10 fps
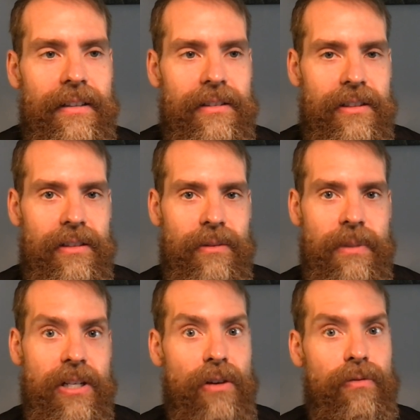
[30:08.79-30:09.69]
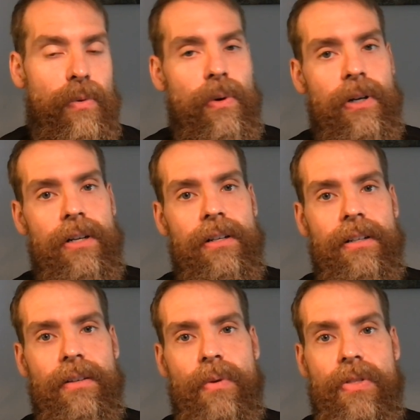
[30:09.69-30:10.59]
to be known for
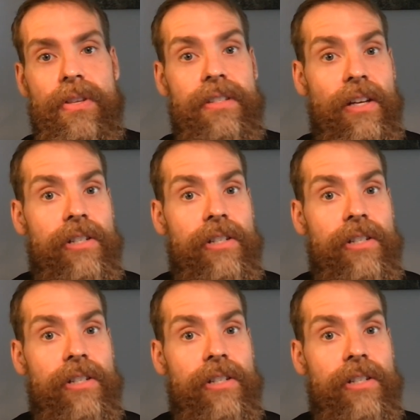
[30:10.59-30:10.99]
with the C.L.